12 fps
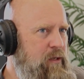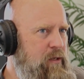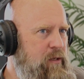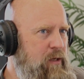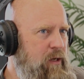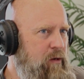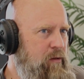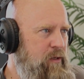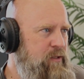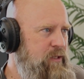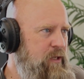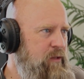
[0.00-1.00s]

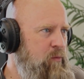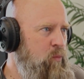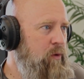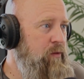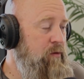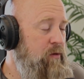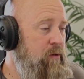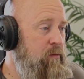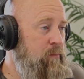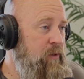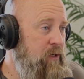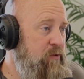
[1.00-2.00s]
Ehrlich said, well,
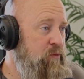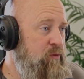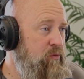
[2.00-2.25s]
because we're